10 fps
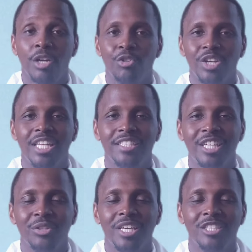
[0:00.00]
Greetings,
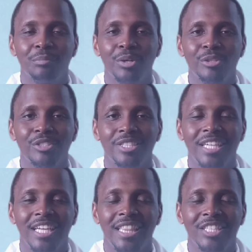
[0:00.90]
health experts.
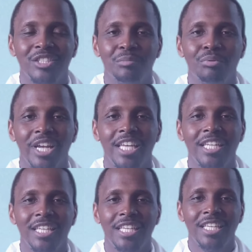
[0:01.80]
This is
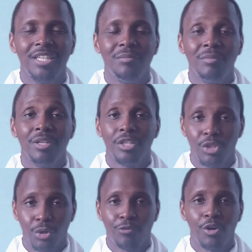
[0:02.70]
Brandon E.,
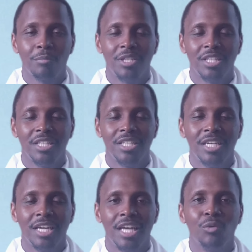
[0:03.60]
your Pharm.D, and
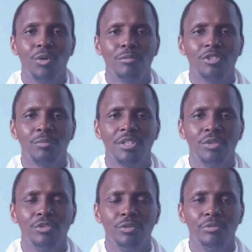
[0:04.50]
welcome to my
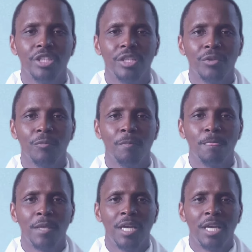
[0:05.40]
YouTube channel.
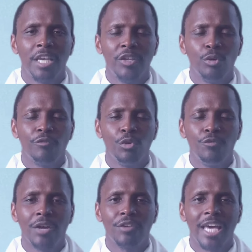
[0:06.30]
You know, if you've
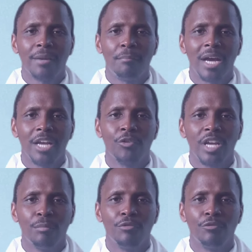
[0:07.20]
ever had a
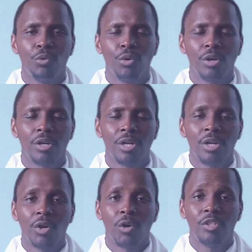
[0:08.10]
migraine before,
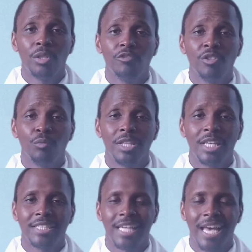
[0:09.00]
or you know someone
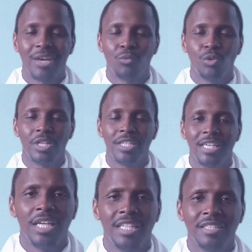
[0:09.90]
that has had one,
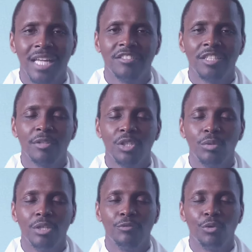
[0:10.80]
it's not something you
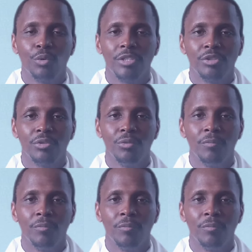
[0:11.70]
look forward to.